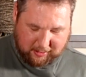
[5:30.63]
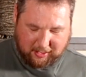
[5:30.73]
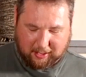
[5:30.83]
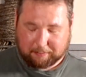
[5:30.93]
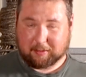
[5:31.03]

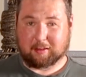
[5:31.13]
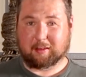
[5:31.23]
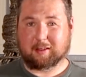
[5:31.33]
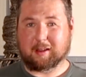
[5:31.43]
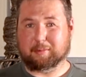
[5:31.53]
Um,
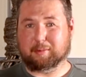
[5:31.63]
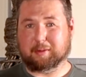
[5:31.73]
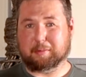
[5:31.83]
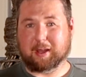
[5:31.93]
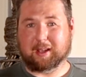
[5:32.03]
this comes
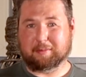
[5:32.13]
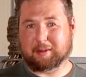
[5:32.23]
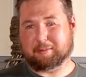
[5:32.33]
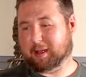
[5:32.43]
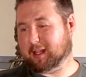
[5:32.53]
with my
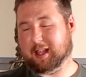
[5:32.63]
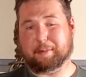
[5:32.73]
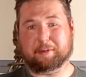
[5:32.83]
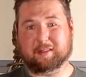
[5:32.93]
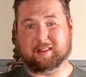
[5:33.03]
my
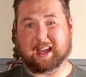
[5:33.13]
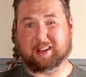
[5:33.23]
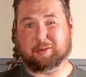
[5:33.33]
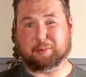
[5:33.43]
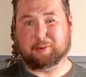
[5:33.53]
clamp is
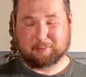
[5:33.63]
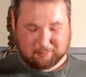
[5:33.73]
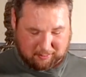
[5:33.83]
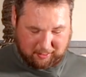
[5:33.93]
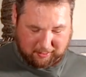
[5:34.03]
detachable.
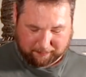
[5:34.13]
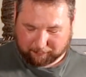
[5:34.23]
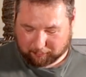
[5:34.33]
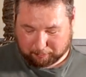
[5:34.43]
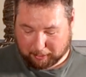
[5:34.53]
Um,
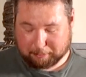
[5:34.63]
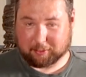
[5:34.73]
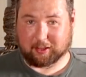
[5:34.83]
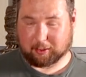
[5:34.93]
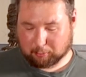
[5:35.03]
for my
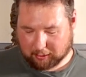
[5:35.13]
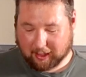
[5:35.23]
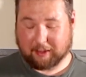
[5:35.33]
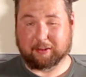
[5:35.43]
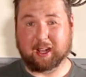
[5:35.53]
particular one,
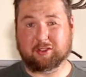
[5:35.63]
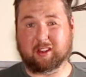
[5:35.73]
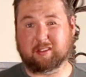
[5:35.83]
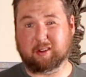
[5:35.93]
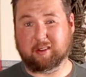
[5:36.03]
I have an
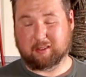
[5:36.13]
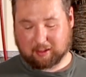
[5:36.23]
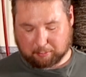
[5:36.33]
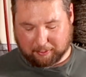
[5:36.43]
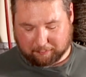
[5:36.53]

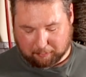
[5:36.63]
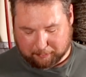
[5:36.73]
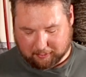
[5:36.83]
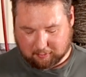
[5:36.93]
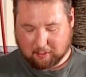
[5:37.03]
HS36 by
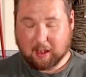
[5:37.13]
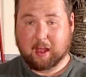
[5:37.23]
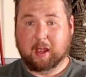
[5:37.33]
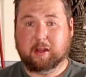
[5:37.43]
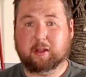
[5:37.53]
Fieldpiece.
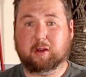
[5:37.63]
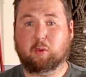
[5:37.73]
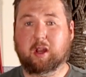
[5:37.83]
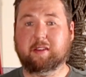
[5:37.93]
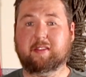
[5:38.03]
You're going
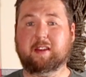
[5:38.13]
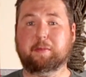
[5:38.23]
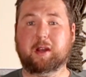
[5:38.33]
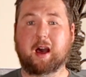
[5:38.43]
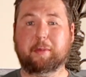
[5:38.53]
to want a set
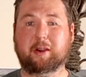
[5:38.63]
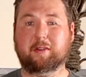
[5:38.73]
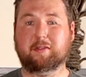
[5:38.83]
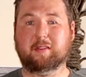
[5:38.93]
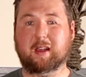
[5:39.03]
of
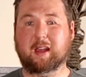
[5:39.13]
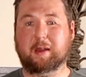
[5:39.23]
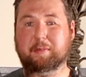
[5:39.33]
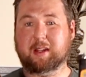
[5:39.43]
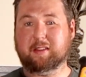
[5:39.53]
manometers.
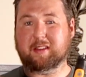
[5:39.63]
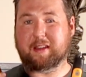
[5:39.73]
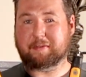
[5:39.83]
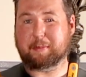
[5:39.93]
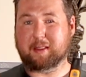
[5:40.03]
Um, it doesn't
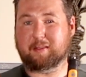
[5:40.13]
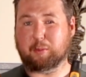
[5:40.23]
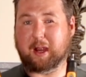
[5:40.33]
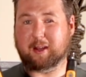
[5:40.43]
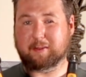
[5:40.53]
have to be
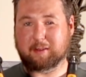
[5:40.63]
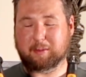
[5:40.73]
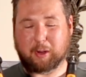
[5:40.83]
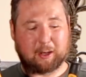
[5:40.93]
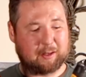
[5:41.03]
these wire,
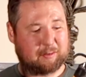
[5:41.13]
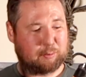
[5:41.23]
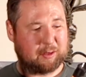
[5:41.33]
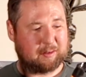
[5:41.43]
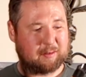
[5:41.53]

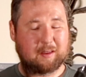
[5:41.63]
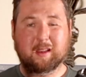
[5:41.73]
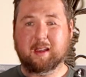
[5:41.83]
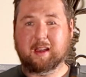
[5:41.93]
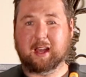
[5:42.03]
wireless ones,
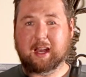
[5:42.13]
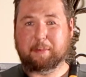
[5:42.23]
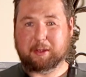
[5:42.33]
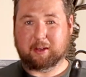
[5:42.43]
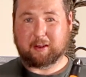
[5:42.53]

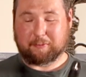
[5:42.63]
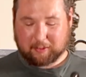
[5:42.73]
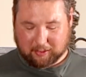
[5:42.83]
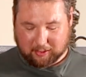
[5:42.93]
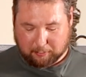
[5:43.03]
uh, but you're
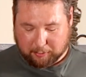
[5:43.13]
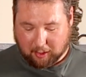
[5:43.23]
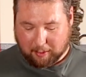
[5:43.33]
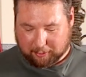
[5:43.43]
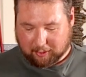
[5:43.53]
definitely going to need a
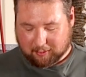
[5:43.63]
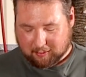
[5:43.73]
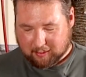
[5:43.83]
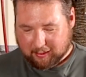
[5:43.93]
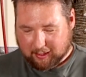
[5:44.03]

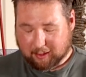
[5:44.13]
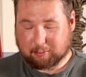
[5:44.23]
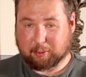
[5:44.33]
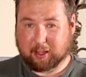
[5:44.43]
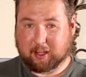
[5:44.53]
manometer.
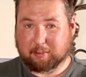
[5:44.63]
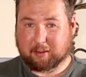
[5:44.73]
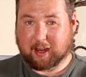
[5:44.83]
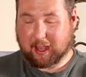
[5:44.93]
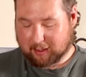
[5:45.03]
It really
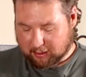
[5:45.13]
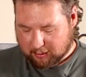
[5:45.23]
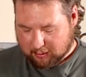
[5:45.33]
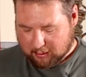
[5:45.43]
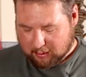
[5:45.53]
comes in handy.